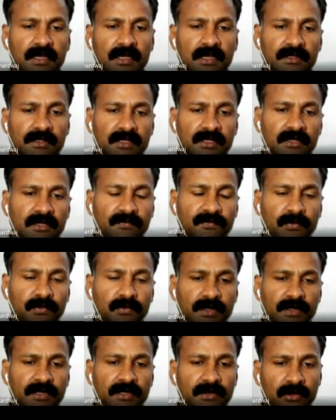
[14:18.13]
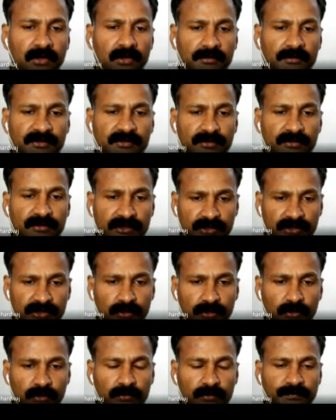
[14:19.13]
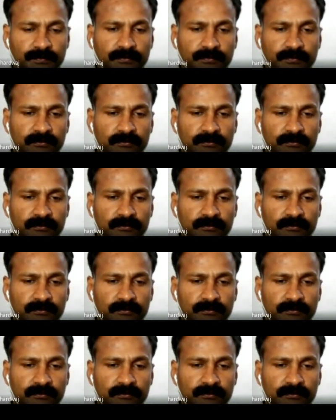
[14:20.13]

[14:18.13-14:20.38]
and therefore it drops to zero,